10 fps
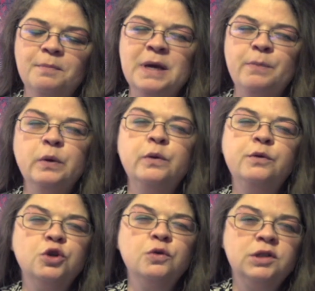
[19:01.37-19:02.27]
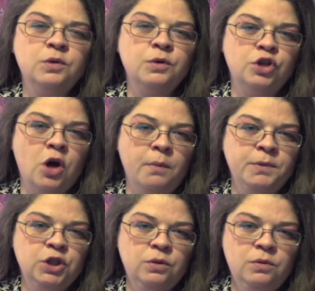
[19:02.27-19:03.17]
people who choose to
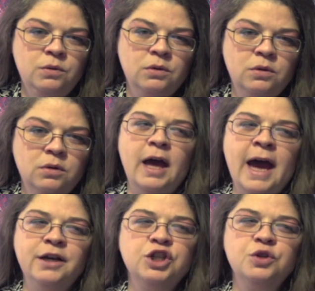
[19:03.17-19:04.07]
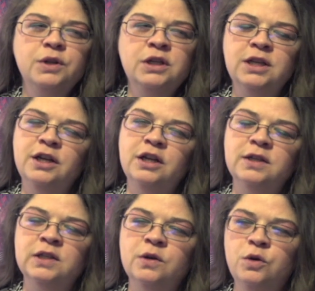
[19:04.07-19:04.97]
adopt you actually did it
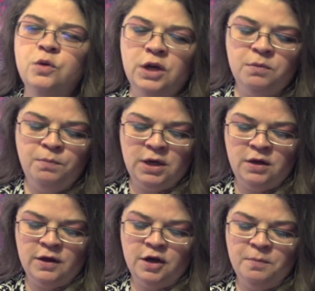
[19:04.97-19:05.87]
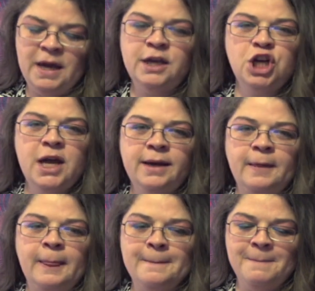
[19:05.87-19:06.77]
so you can be their paycheck,
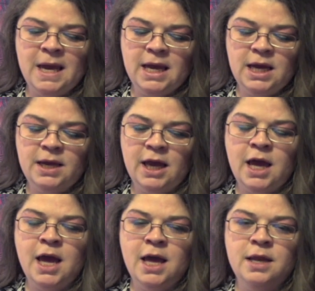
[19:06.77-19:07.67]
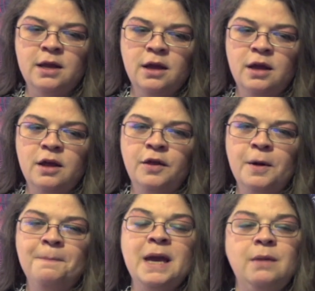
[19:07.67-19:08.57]
their maid, and their
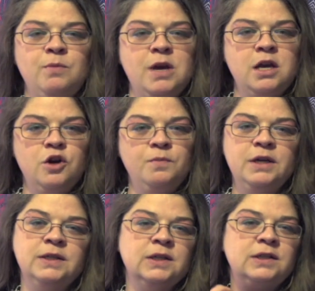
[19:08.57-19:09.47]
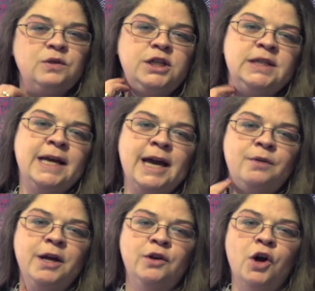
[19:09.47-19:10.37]
baby maker. Because as soon as I had
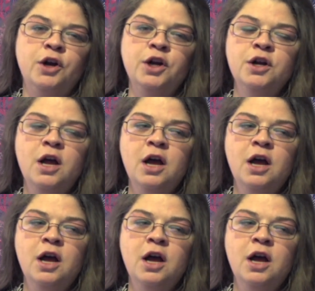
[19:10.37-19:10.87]
my daughter,